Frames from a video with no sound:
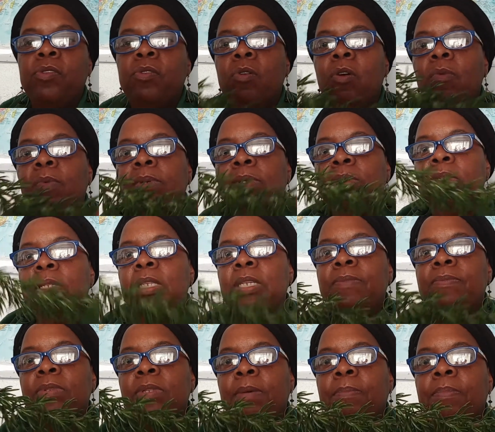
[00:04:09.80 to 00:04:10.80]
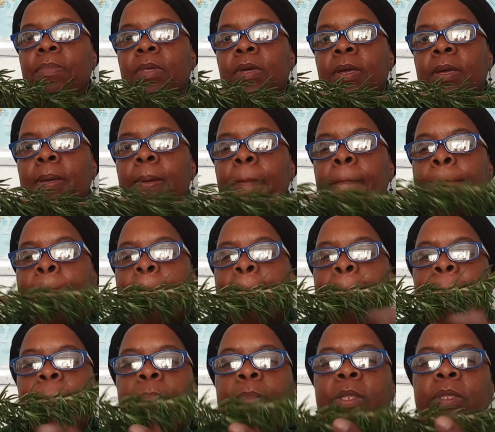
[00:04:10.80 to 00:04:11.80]
you always leave something.
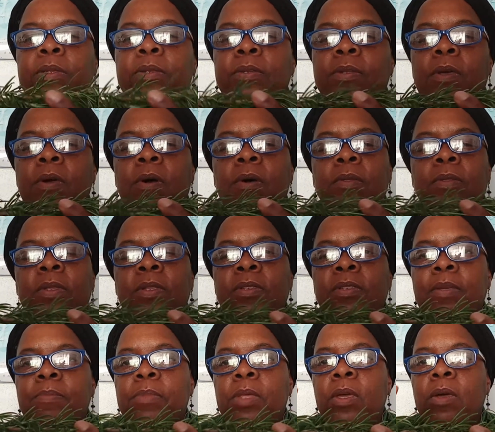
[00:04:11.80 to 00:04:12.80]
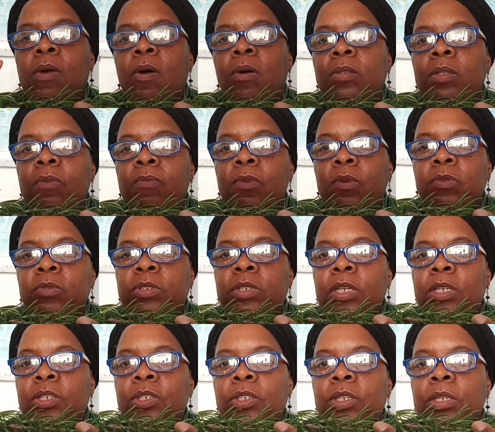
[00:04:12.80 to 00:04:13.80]
There's something called a
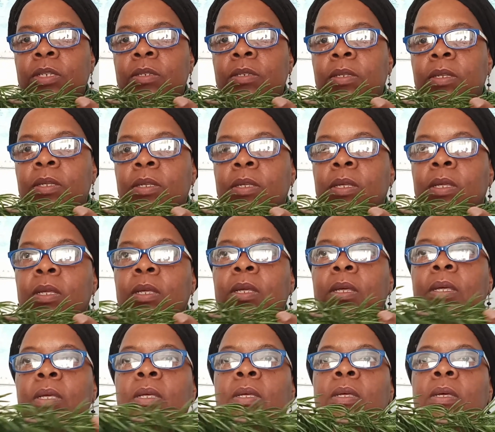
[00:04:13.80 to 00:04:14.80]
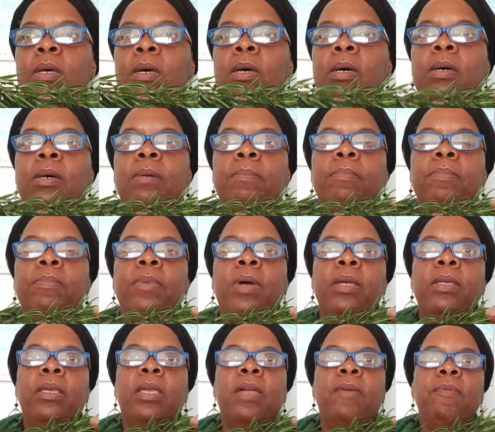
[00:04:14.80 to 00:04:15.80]
rotation.
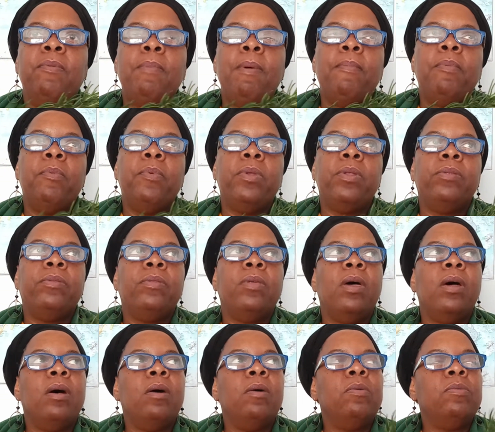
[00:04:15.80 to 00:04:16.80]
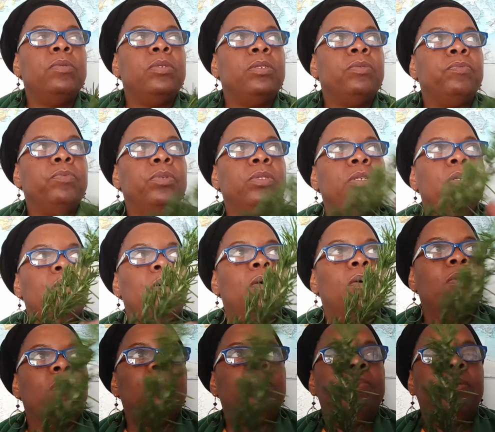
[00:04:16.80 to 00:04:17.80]
I can't remember how it's really
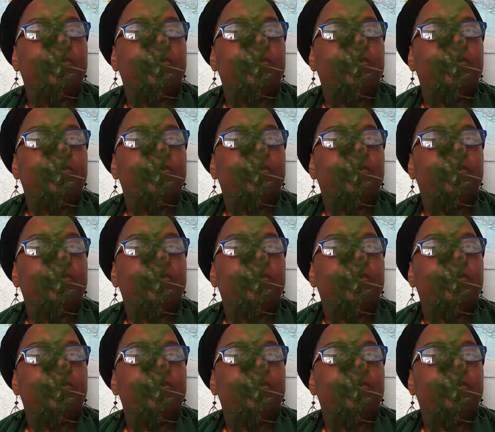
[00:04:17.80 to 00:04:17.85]
called,